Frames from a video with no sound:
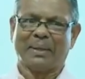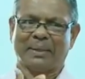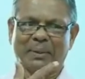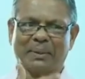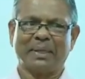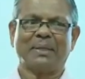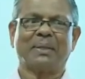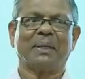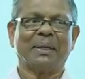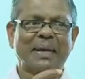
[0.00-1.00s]
Truth is
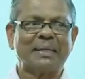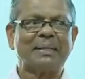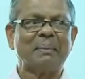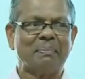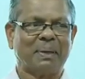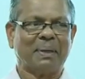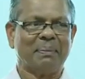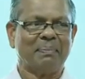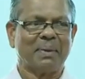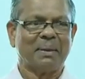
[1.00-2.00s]
not that simple,
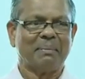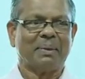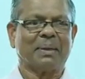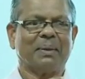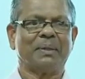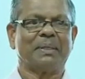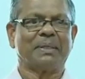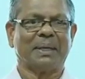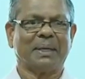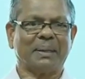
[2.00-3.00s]
because
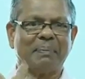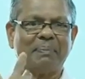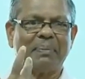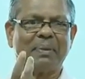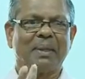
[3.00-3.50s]
there